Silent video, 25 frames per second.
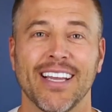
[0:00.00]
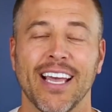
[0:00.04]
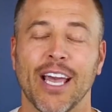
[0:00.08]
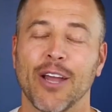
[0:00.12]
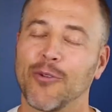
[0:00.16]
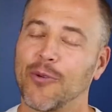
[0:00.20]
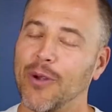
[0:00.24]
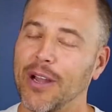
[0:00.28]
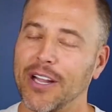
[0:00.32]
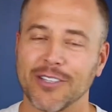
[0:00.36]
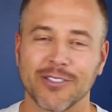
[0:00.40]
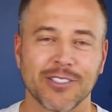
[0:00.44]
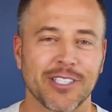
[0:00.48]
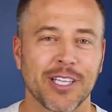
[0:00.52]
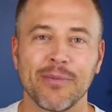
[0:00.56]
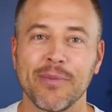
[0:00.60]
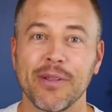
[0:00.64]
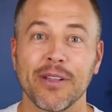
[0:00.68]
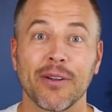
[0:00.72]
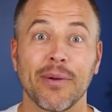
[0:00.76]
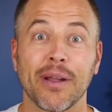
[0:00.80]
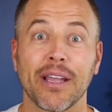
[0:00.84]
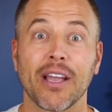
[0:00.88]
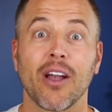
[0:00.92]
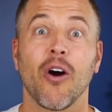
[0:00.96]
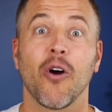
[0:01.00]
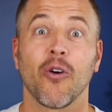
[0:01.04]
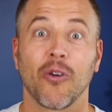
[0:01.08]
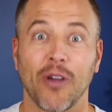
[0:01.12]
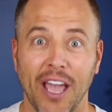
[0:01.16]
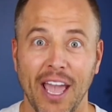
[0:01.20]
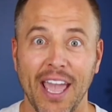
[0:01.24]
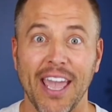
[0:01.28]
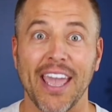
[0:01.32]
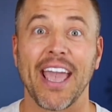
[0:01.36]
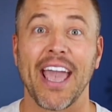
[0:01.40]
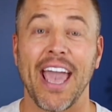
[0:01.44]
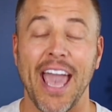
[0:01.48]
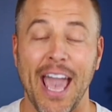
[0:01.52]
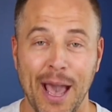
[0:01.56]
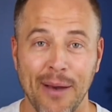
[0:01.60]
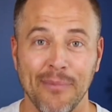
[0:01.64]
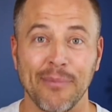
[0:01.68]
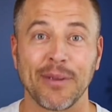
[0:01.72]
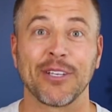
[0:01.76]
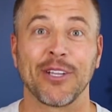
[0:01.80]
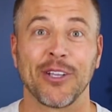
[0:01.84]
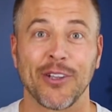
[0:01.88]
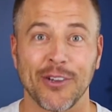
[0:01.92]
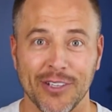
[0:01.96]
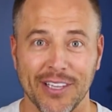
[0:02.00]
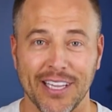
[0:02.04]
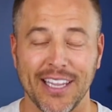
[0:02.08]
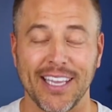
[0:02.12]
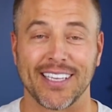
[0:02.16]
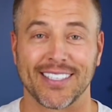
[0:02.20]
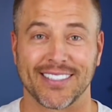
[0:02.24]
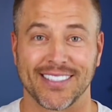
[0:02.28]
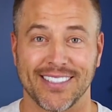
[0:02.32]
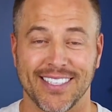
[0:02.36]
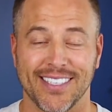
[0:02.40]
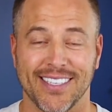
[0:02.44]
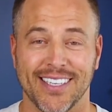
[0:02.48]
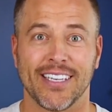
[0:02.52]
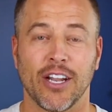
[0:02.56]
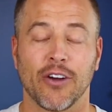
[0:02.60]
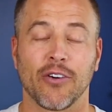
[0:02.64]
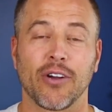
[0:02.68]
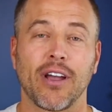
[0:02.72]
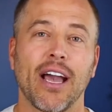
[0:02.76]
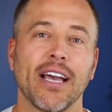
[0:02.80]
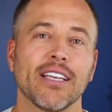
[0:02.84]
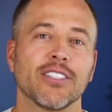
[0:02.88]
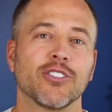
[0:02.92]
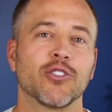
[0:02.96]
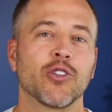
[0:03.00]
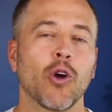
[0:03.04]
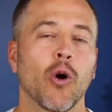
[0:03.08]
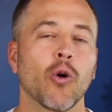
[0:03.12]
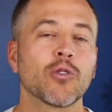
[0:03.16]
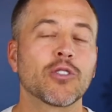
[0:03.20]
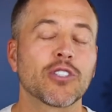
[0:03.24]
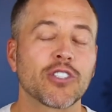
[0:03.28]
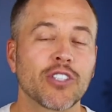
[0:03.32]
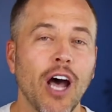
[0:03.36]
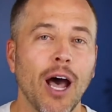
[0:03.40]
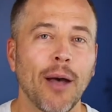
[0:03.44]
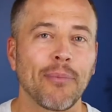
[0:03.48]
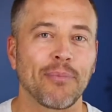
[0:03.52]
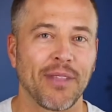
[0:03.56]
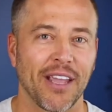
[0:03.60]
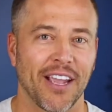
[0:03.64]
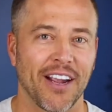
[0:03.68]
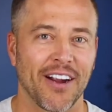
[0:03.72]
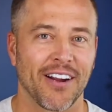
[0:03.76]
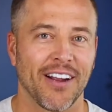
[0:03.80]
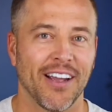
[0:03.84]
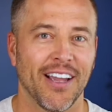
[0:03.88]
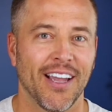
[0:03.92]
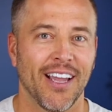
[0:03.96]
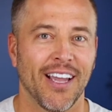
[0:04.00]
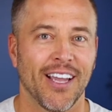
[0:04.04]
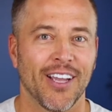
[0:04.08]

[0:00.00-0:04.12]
And Randall's gonna be like, okay, add me to your list. Now guys, don't stop there.